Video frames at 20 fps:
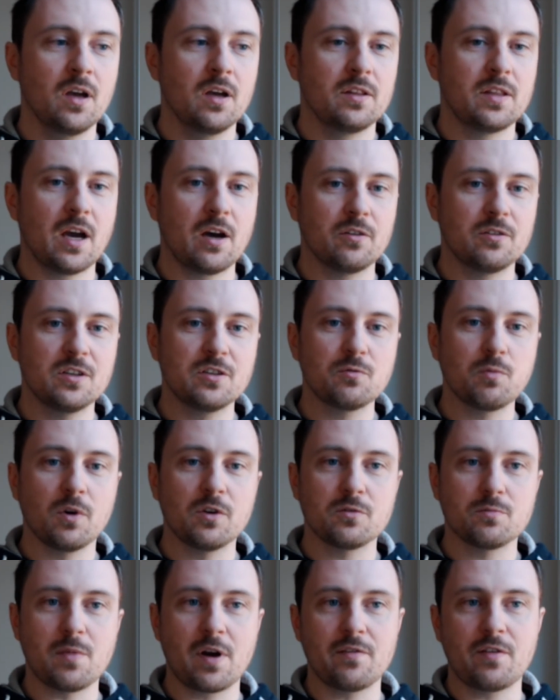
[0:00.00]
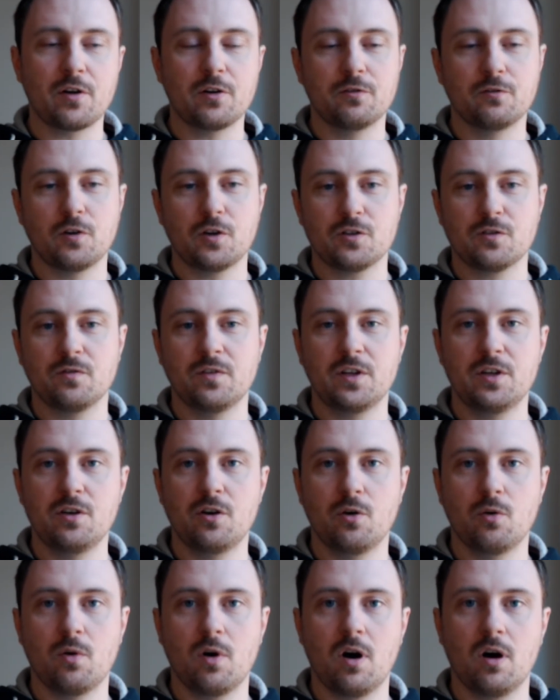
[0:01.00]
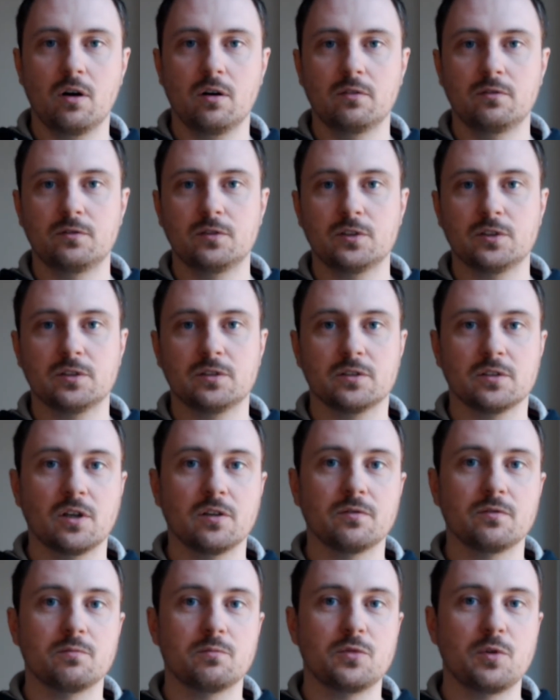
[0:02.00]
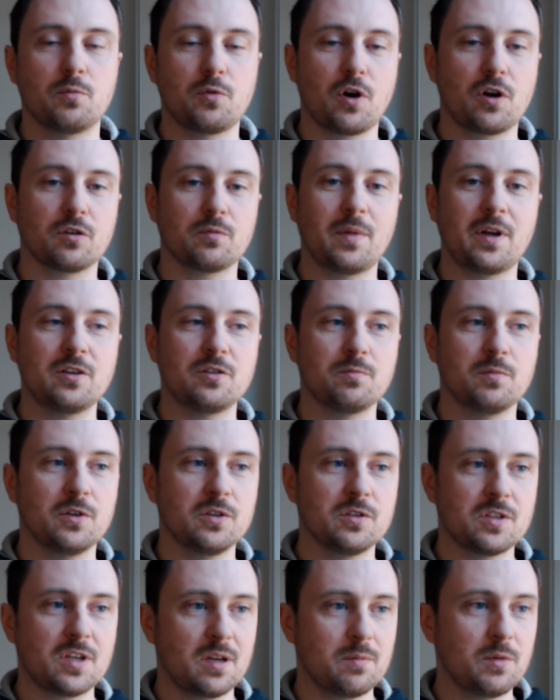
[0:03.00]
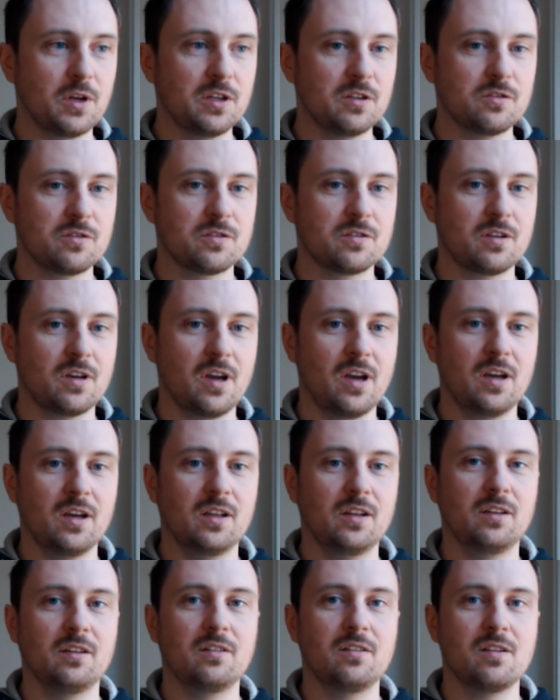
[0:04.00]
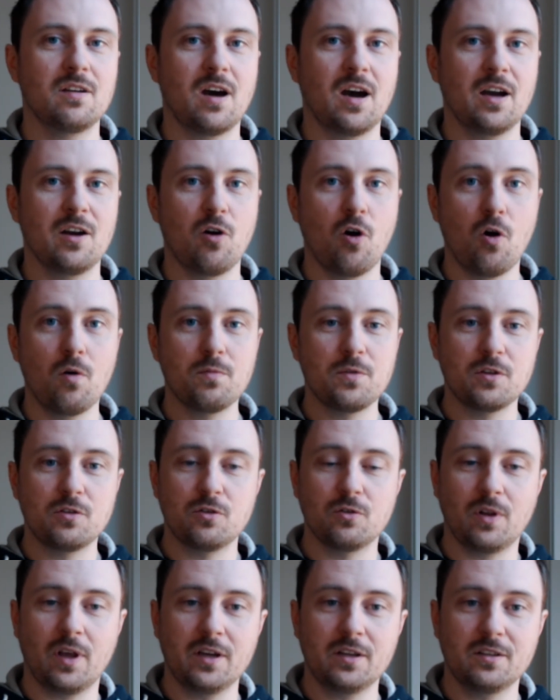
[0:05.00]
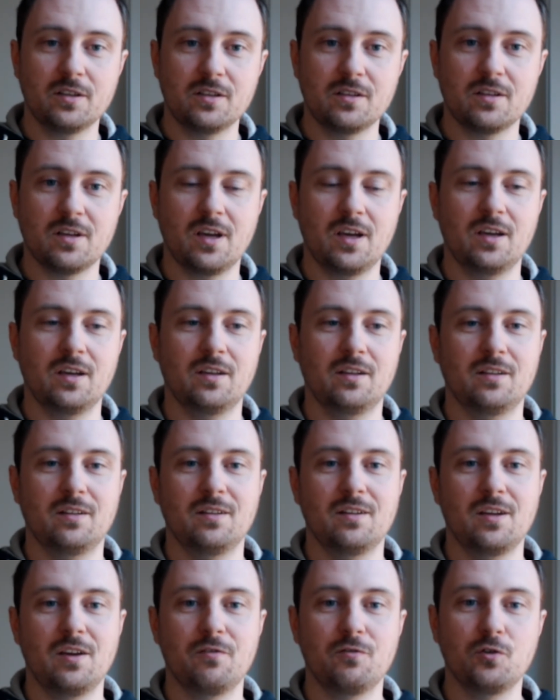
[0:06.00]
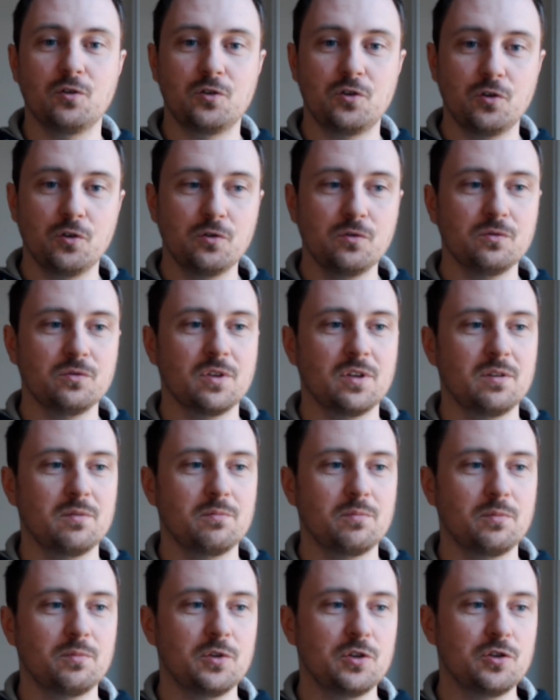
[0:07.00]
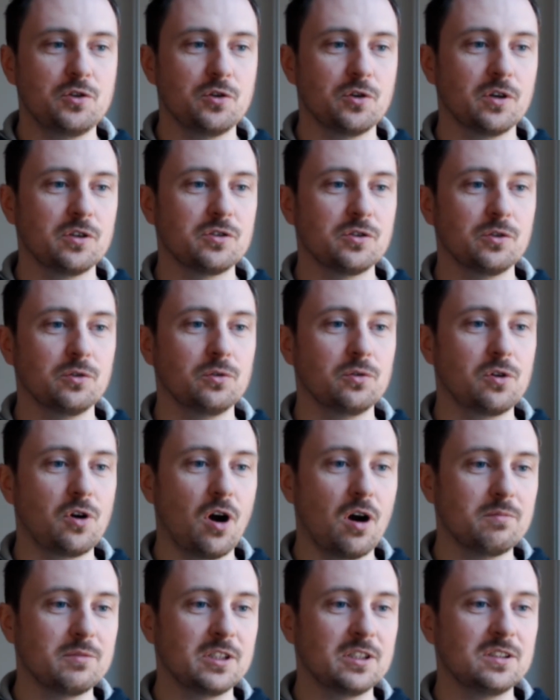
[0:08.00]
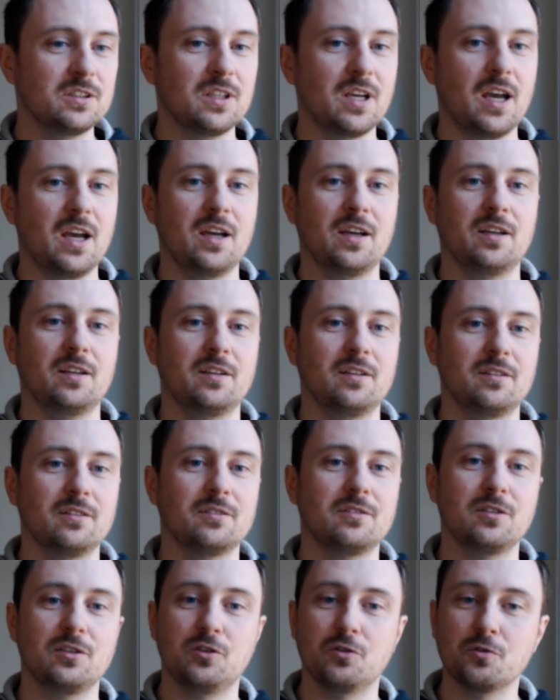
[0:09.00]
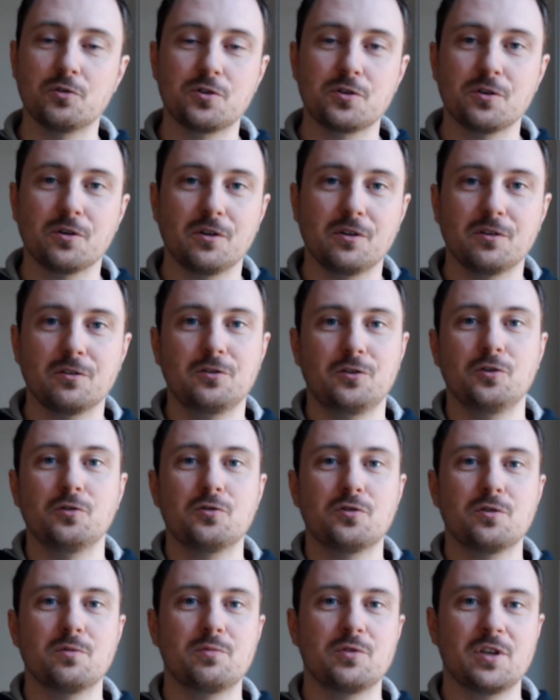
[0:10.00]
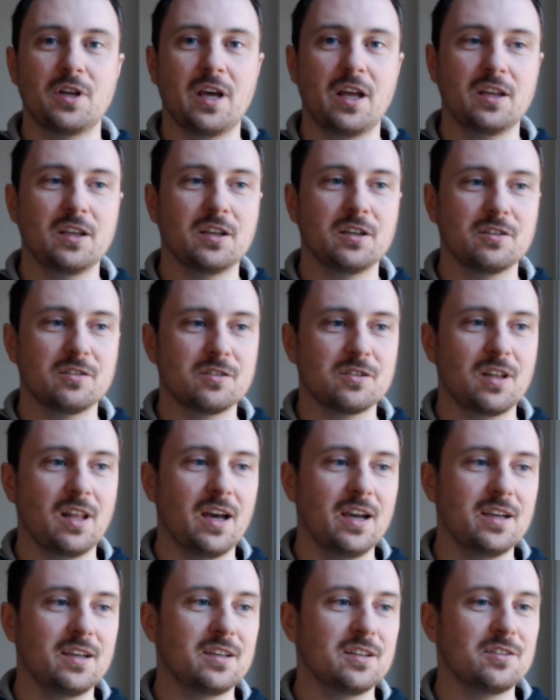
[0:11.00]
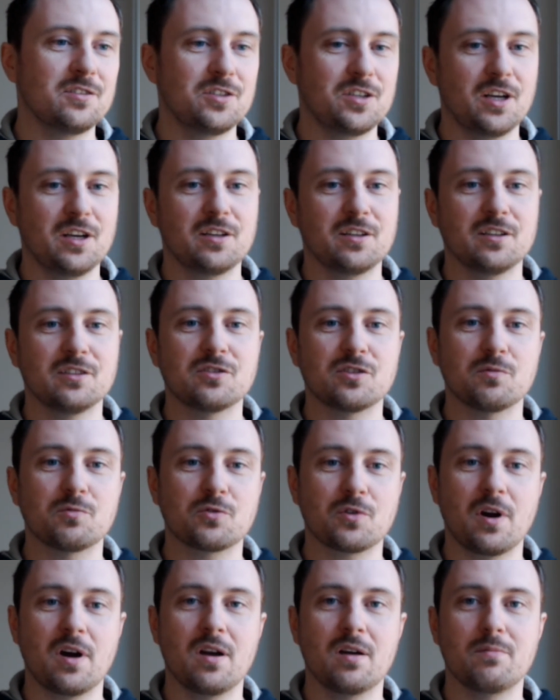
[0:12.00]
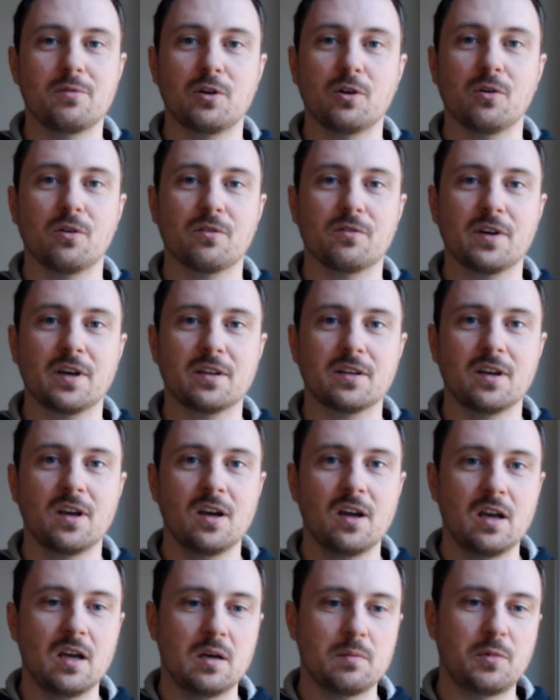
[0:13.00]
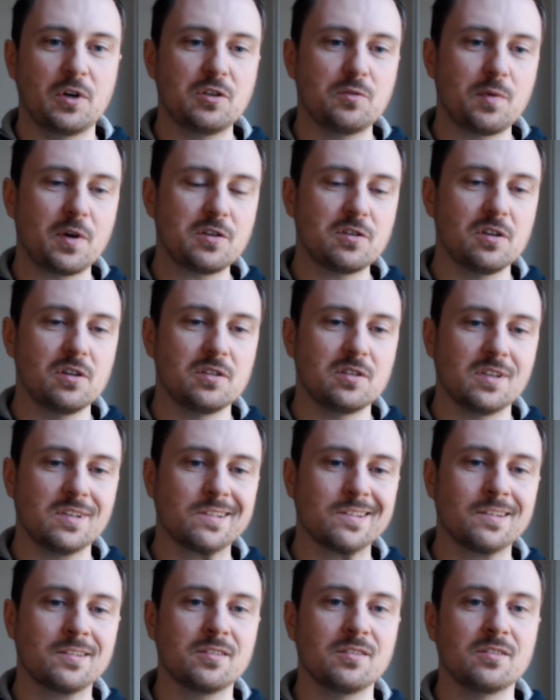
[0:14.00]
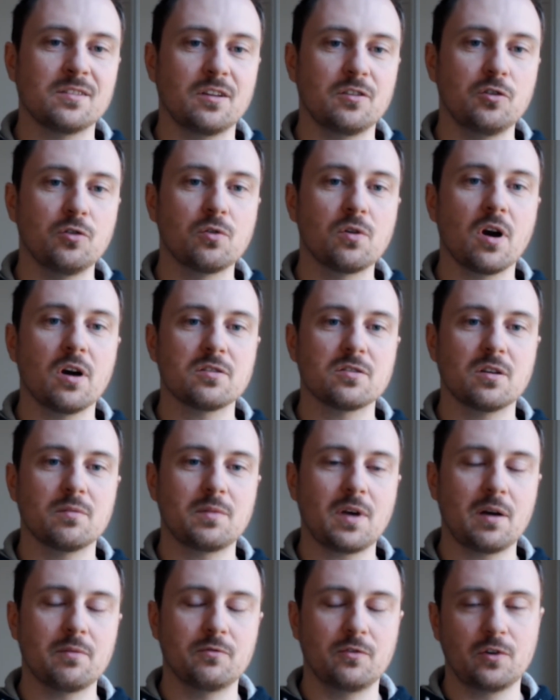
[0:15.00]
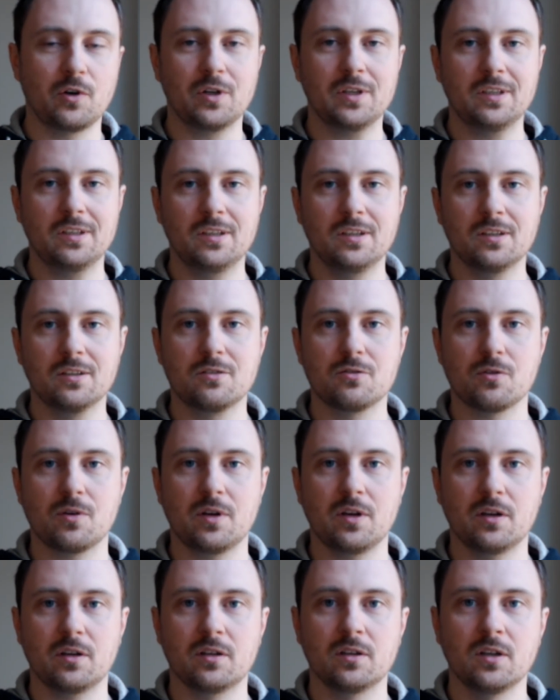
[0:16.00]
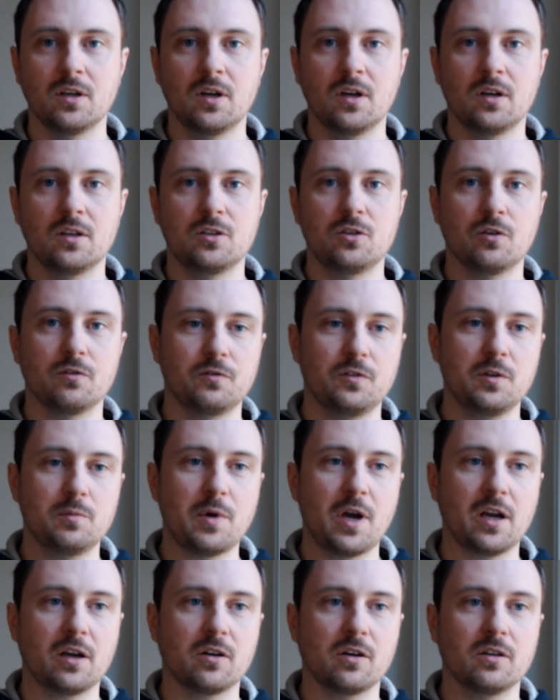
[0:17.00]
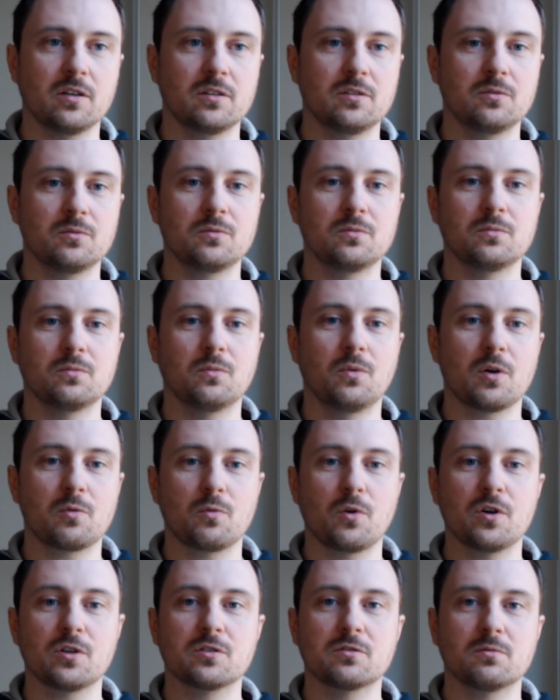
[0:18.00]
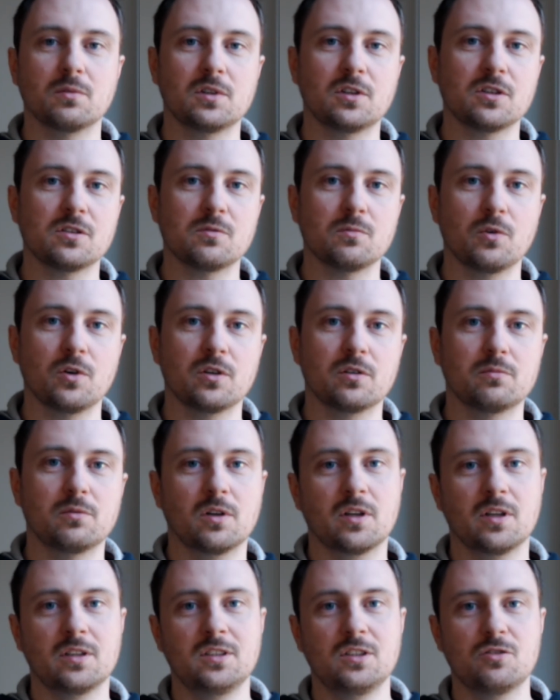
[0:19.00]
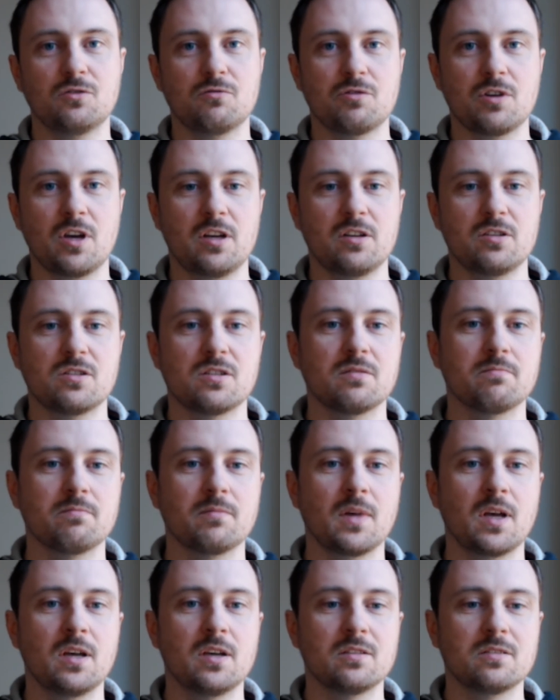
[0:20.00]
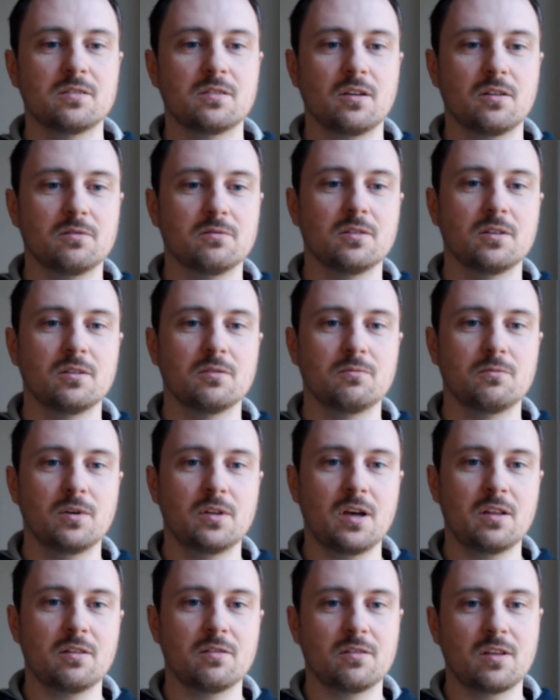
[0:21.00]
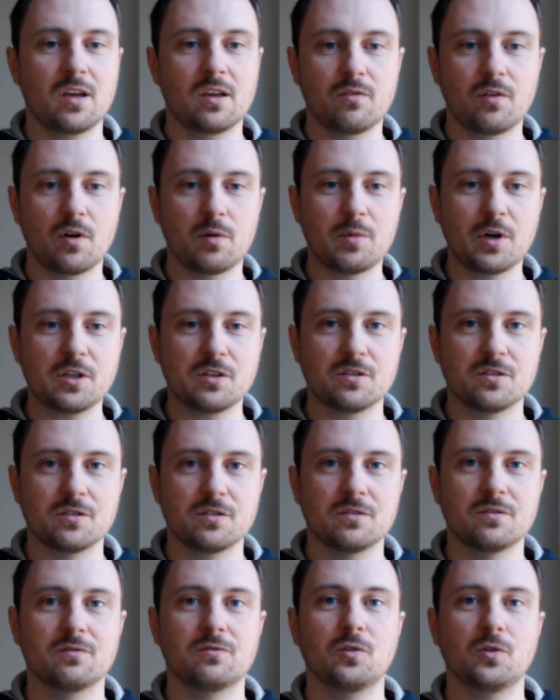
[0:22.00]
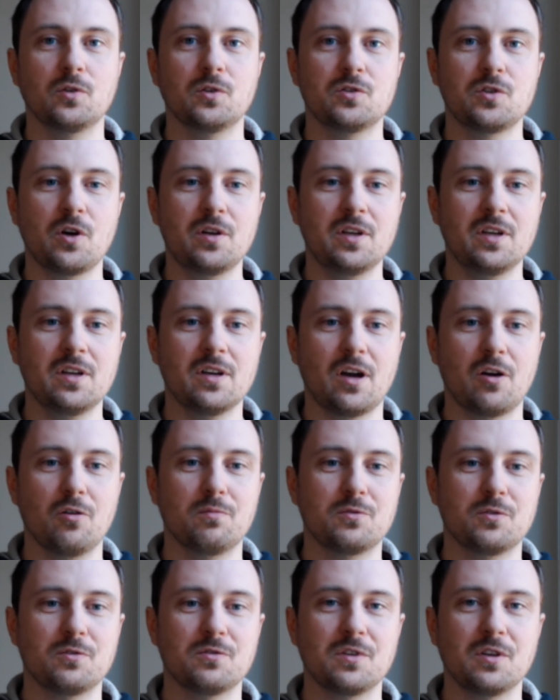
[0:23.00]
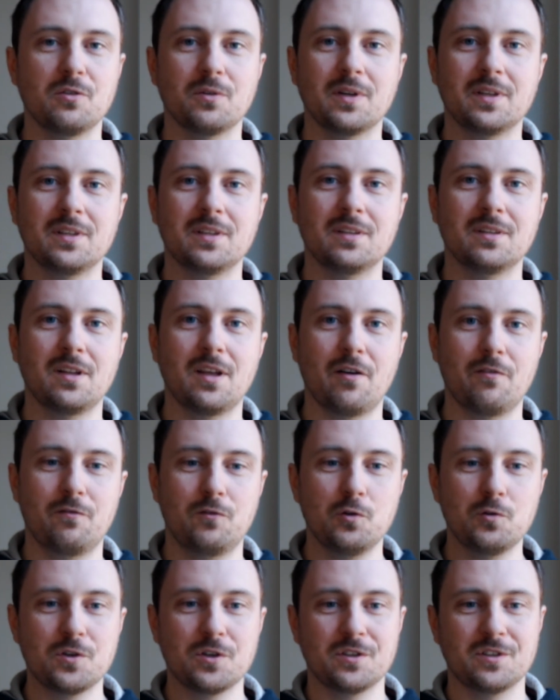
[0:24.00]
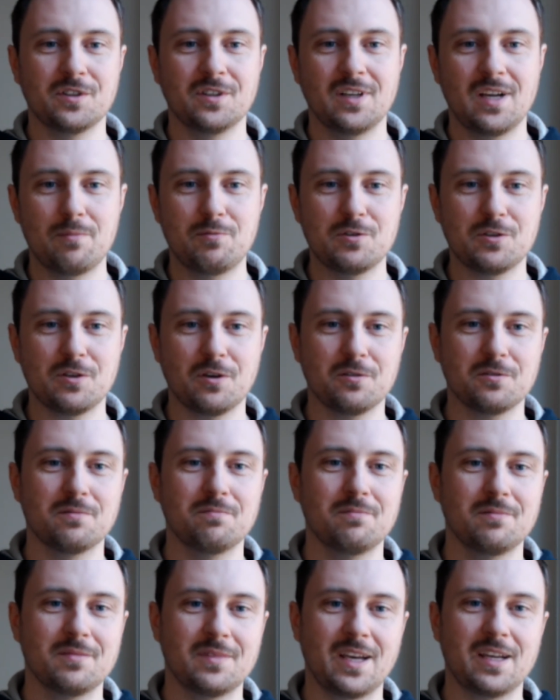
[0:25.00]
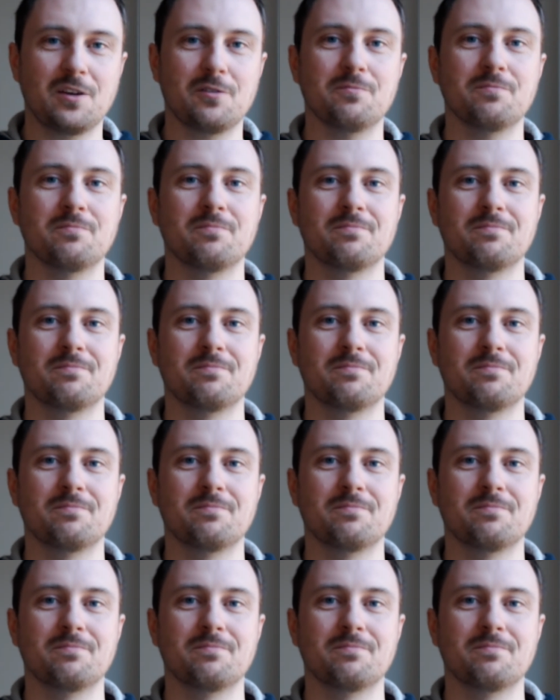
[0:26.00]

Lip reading: Now, this was my very first video of the product management 10 minutes, and I hope that you liked it. And if you do, then be sure to comment, and the usual YouTube shenanigans, like and share and subscribe and all that. But especially since this is a new concept, I'm very eager to hear your feedback on what works, what doesn't work, what I need to change. So with that, thank you very much for joining. I hope to see you in a future episode. Thank you.